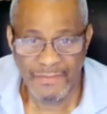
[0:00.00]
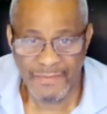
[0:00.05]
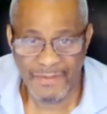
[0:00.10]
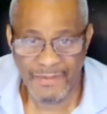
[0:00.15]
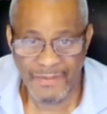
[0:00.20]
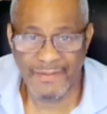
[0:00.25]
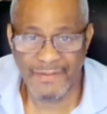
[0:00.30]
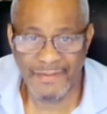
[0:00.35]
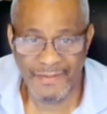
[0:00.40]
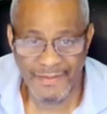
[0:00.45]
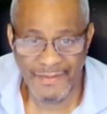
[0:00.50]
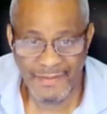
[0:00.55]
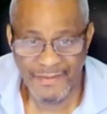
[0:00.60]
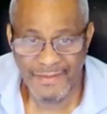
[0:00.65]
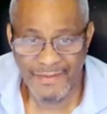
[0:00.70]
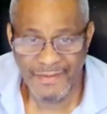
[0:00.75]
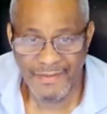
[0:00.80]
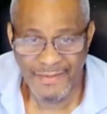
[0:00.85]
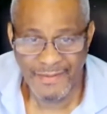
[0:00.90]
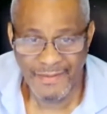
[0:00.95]

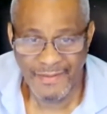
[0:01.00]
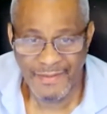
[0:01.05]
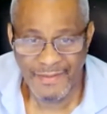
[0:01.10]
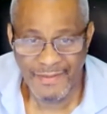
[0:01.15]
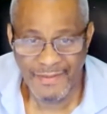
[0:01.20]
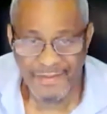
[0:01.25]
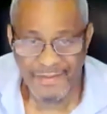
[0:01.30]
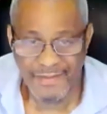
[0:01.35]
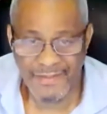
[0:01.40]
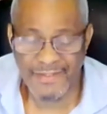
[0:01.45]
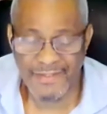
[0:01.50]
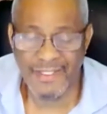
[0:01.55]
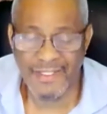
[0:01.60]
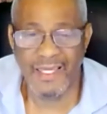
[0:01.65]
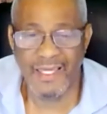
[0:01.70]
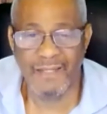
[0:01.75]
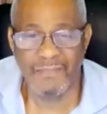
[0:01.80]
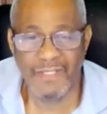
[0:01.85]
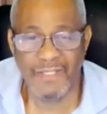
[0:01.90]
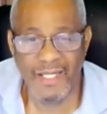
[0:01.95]
the
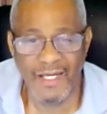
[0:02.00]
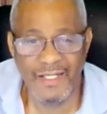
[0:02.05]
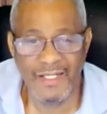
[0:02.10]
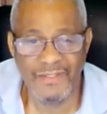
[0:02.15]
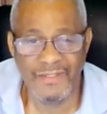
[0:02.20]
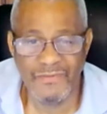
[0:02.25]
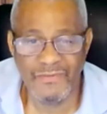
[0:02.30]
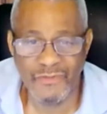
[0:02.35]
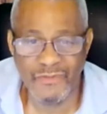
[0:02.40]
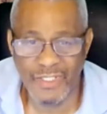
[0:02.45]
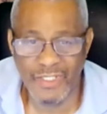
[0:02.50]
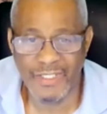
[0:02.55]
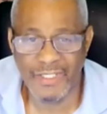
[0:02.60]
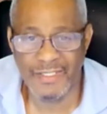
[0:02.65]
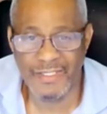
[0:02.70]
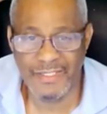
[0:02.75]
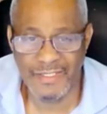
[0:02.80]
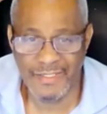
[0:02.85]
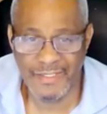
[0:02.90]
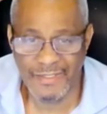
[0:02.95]
same kinds of
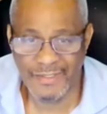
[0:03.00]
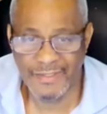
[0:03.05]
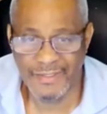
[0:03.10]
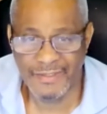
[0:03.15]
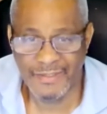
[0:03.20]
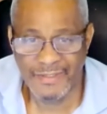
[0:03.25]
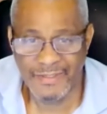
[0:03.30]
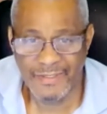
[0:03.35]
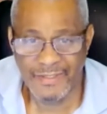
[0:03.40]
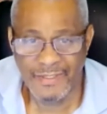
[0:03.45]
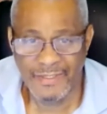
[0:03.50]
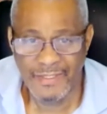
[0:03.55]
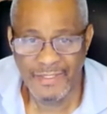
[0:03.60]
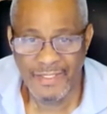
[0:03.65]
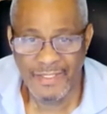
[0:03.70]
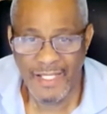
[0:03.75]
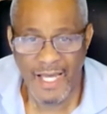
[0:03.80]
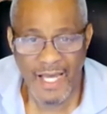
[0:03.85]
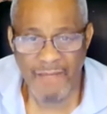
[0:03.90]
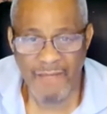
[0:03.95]
trinkets.
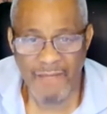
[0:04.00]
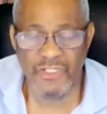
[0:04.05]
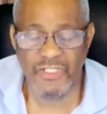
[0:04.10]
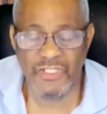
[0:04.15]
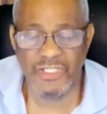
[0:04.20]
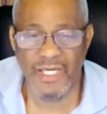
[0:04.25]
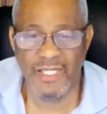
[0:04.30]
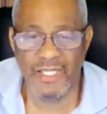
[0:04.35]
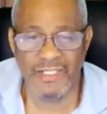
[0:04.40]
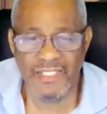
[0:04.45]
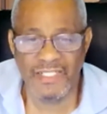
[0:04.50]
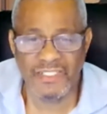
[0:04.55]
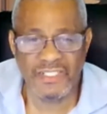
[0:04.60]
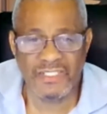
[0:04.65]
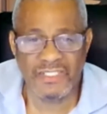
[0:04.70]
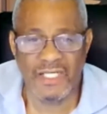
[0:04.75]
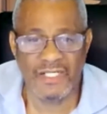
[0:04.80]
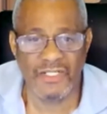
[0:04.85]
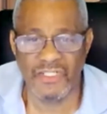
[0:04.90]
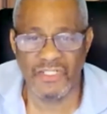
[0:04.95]
I'm just saying, let's
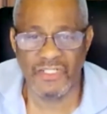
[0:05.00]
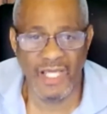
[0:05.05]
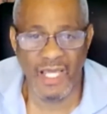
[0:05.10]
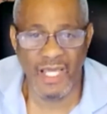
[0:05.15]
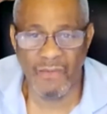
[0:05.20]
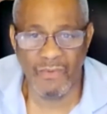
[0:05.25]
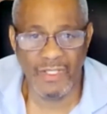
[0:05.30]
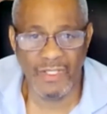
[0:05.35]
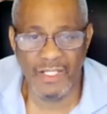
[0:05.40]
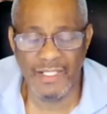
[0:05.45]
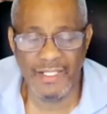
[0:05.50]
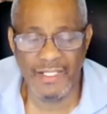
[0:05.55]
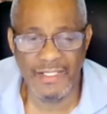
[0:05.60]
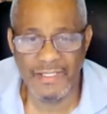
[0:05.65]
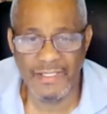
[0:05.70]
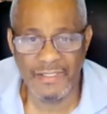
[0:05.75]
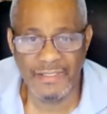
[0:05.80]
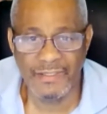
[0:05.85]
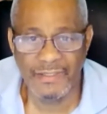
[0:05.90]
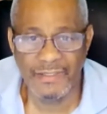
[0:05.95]
just understand what it is.